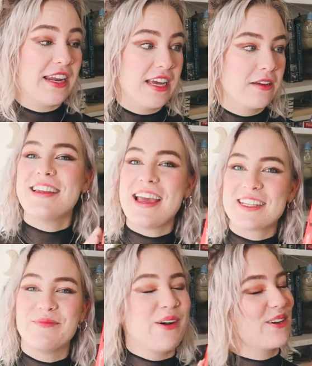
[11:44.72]
read it. The
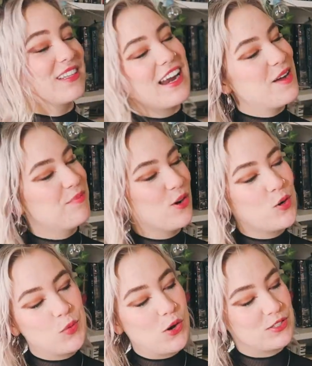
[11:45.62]
next book that I
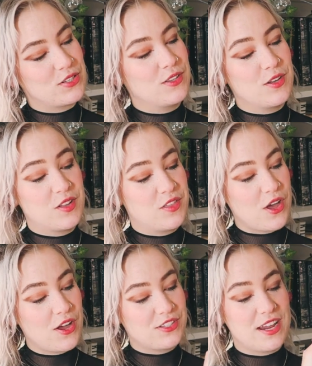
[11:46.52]
bought was the
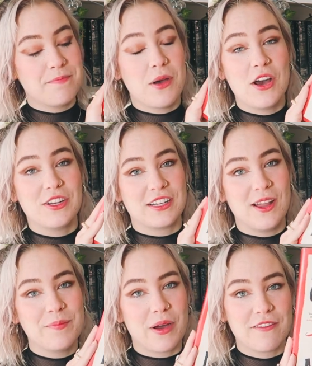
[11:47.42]
third Thursday Murder
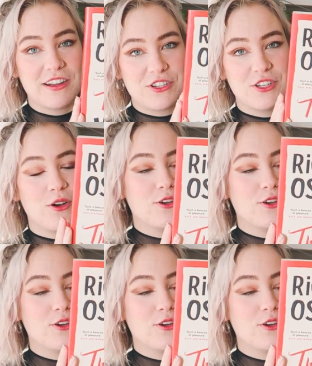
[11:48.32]
Club by Richard